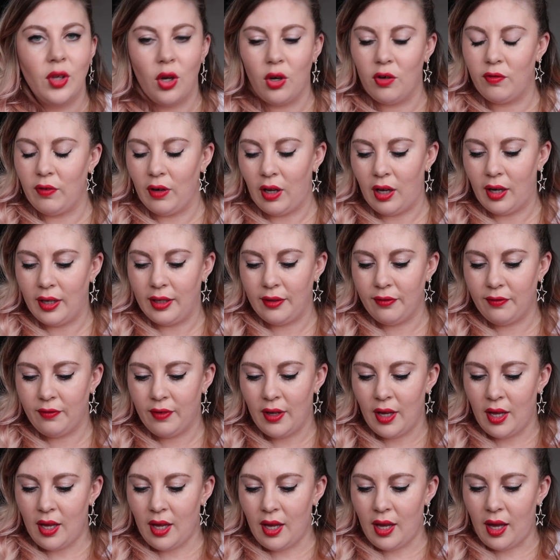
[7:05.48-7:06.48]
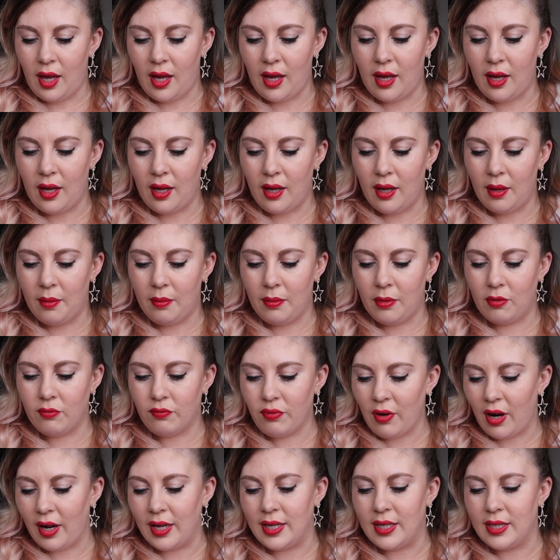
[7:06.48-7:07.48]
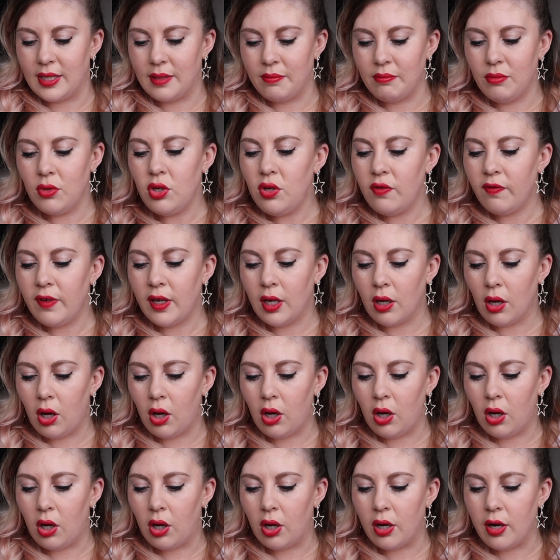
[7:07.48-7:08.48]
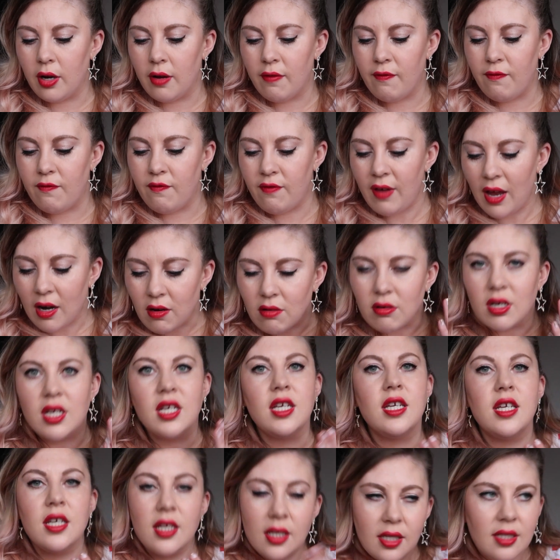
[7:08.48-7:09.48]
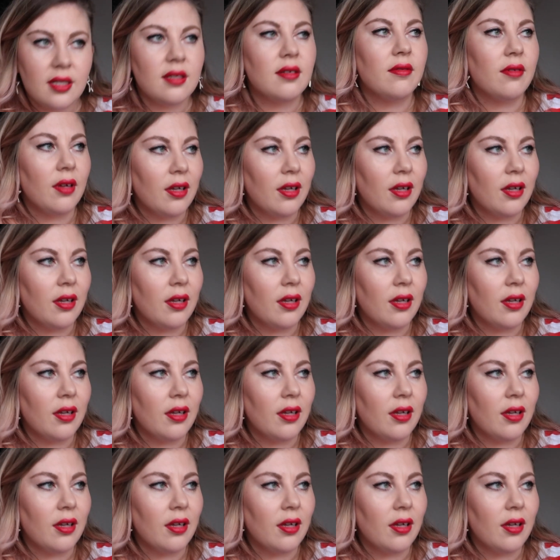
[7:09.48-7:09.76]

of life. Right, moving on, very,